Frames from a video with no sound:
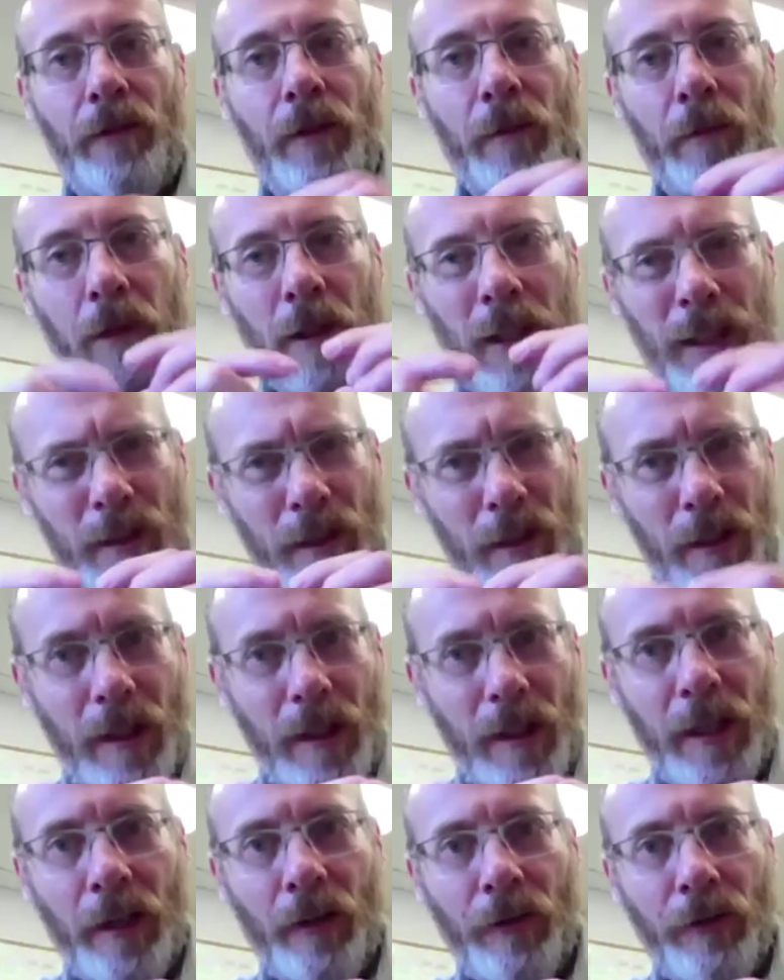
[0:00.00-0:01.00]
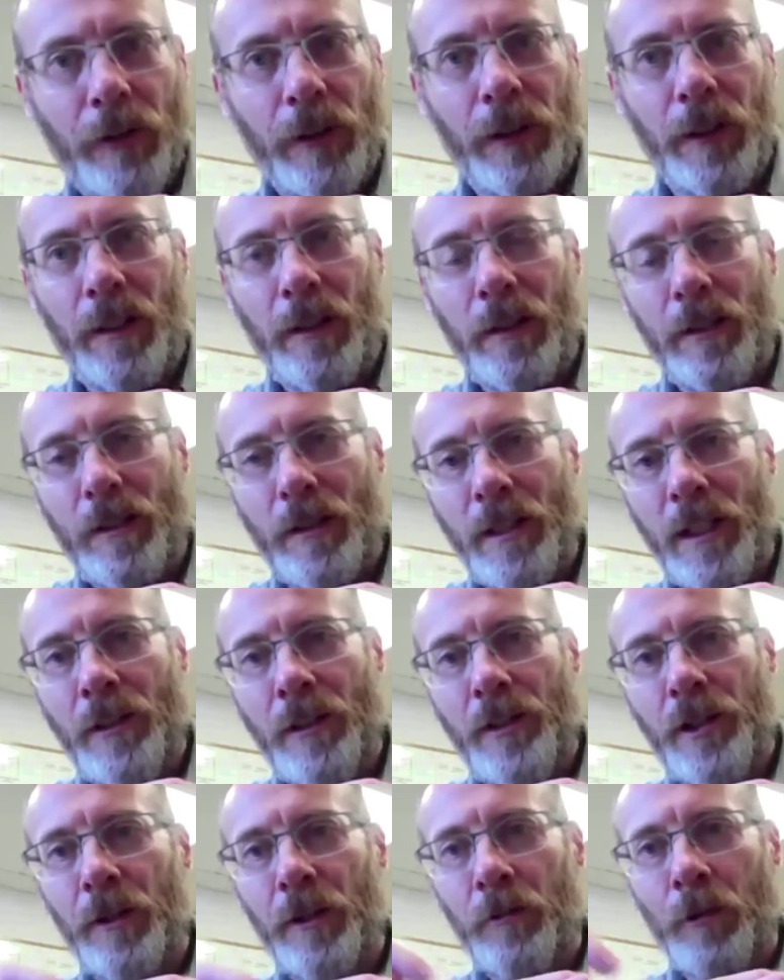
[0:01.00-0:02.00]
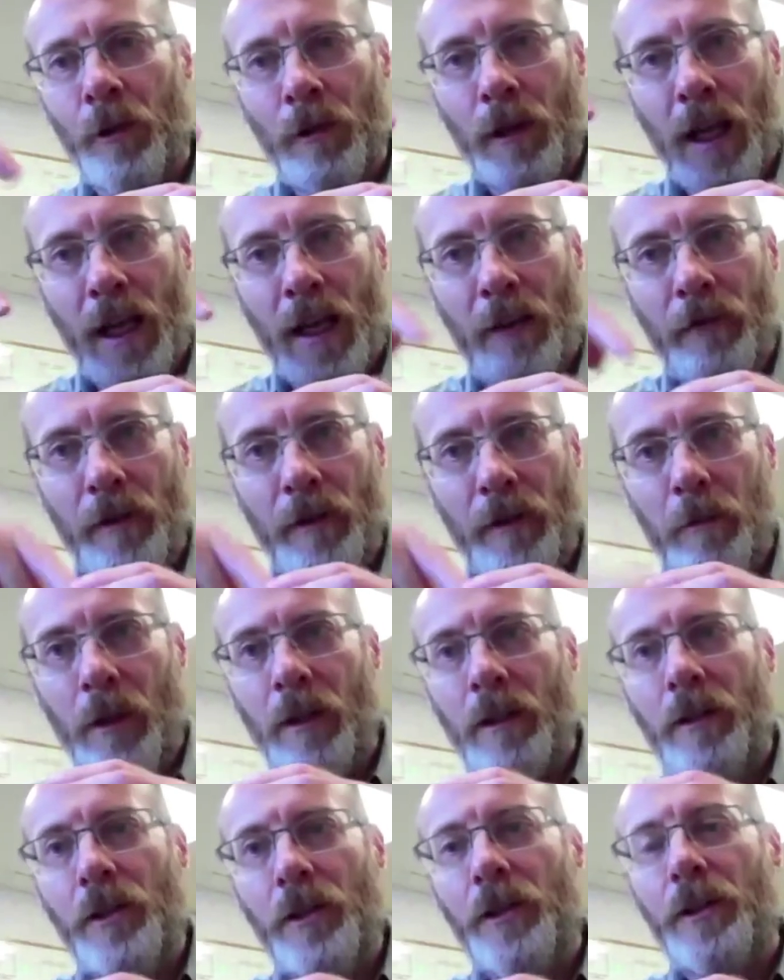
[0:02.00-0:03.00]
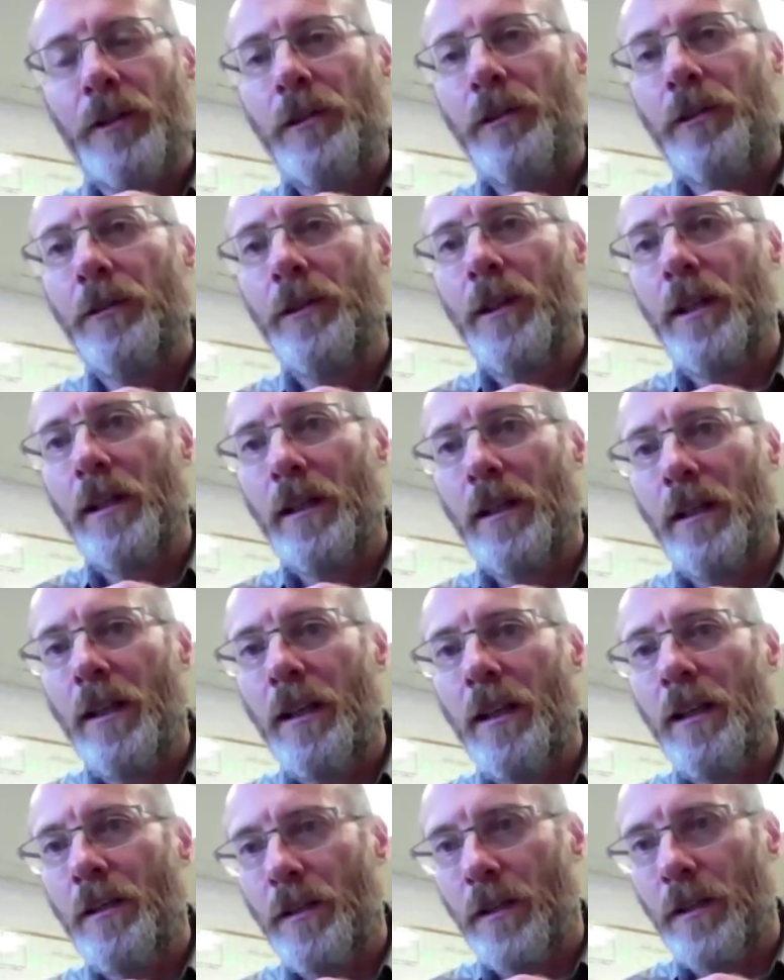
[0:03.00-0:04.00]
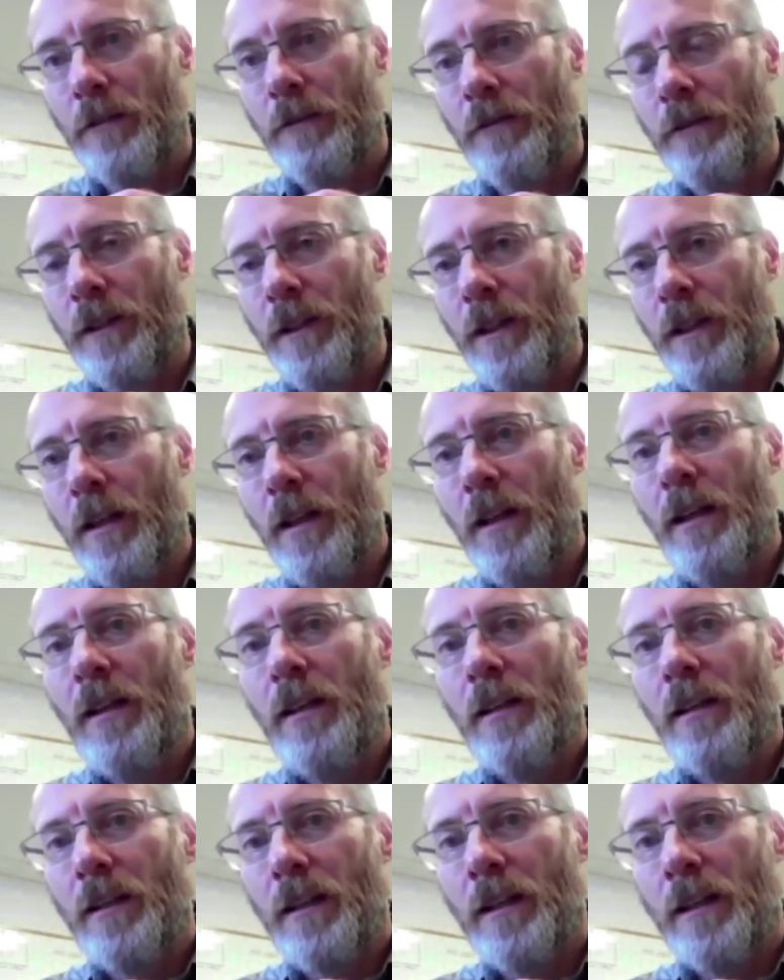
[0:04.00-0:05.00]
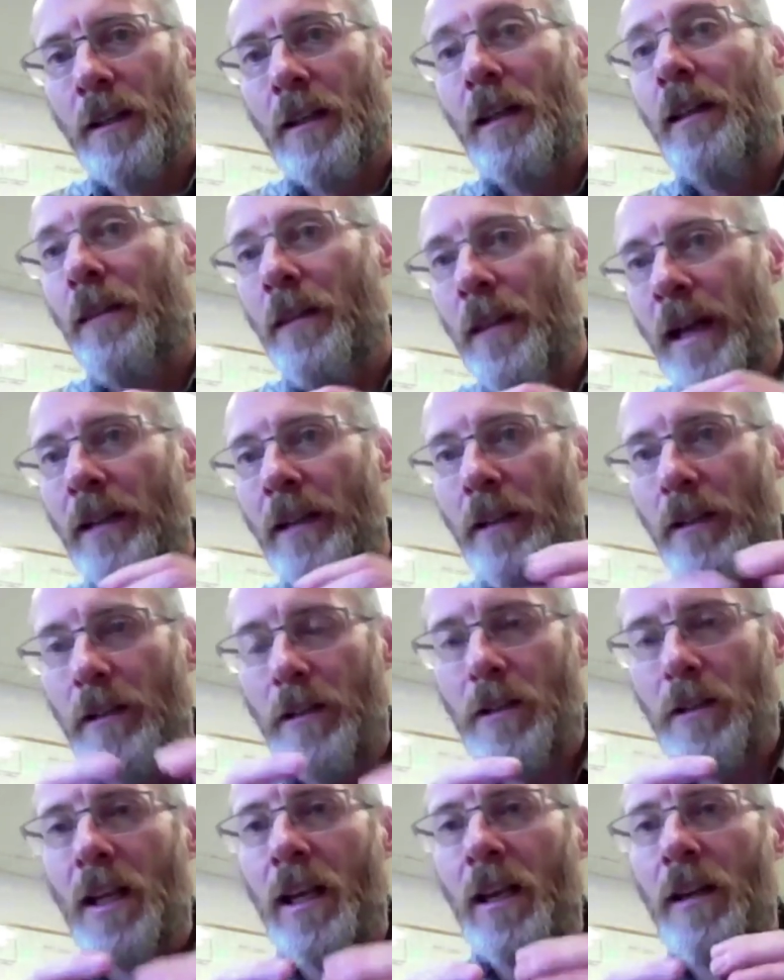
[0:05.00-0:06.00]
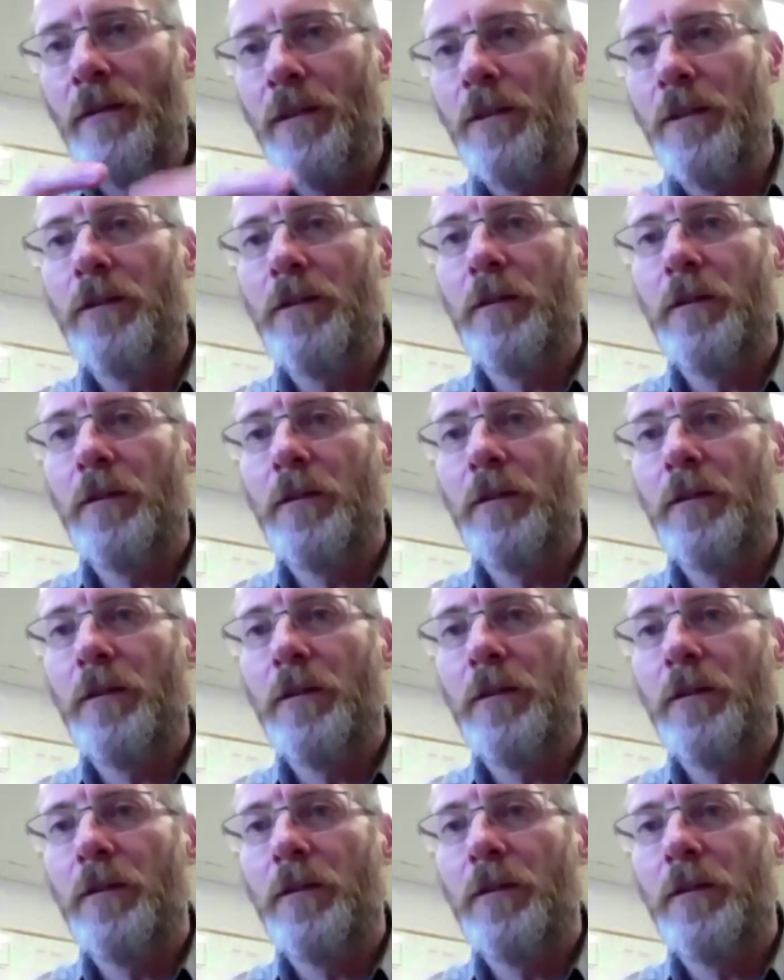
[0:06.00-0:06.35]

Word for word: if you place it carefully, the sensor mm won't have to puncture through the adhesive. Uh, and that can save